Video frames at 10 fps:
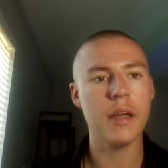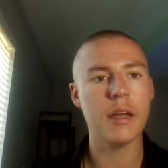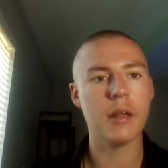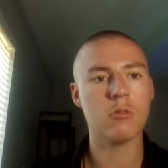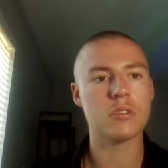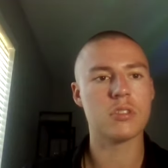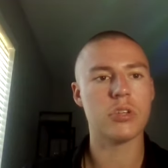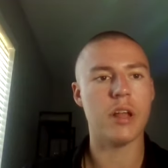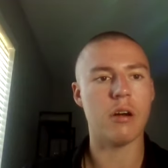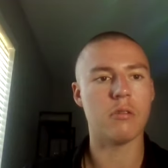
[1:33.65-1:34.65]
And what
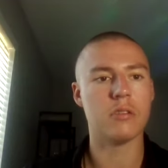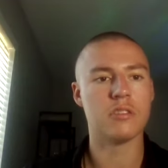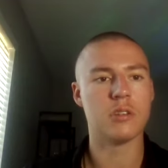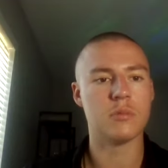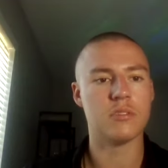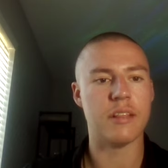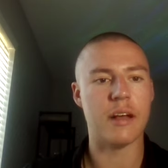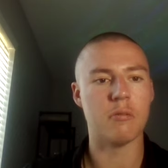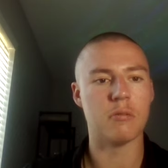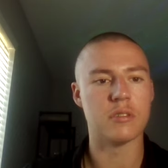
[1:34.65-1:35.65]
stood out in terms of
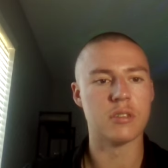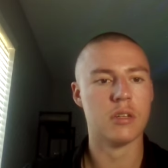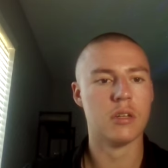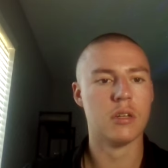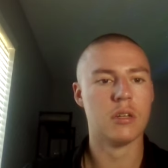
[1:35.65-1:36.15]
that was